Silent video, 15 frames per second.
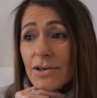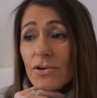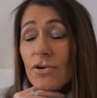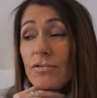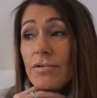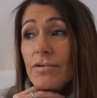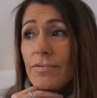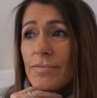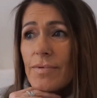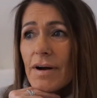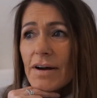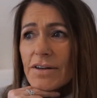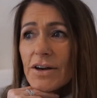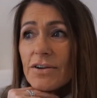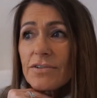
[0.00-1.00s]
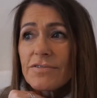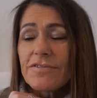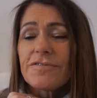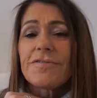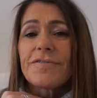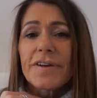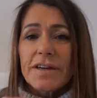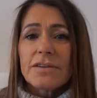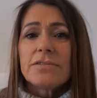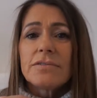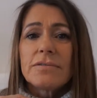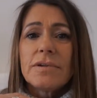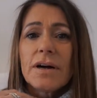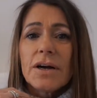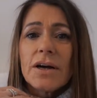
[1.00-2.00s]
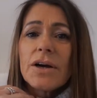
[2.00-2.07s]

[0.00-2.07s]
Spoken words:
or I don't feel